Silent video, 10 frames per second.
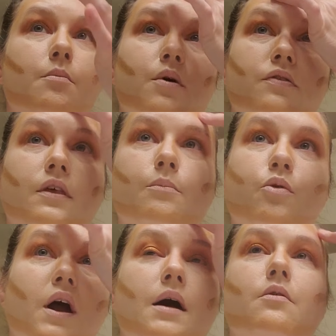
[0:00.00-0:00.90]
But the
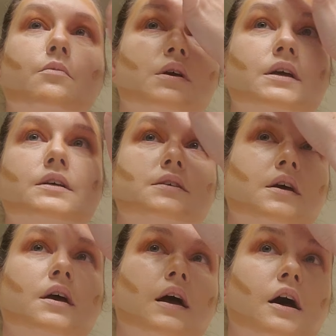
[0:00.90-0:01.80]
problem is
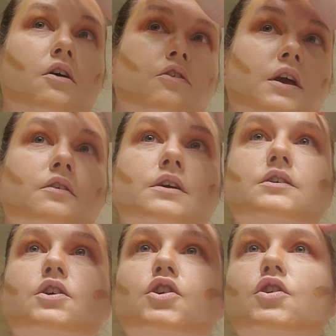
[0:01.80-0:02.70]
healthcare
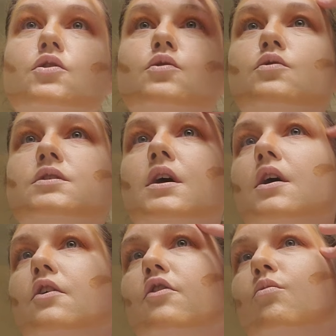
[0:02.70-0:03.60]
doesn't use
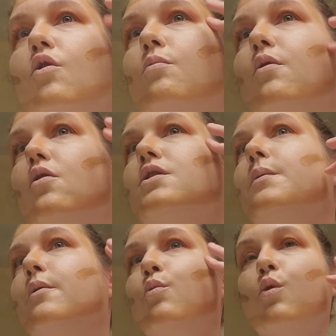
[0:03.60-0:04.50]
the
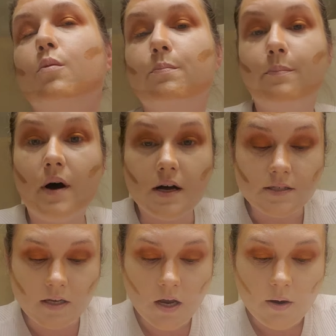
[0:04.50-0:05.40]

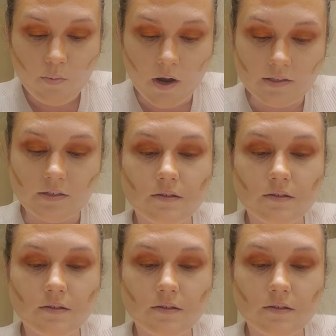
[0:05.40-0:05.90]
robust process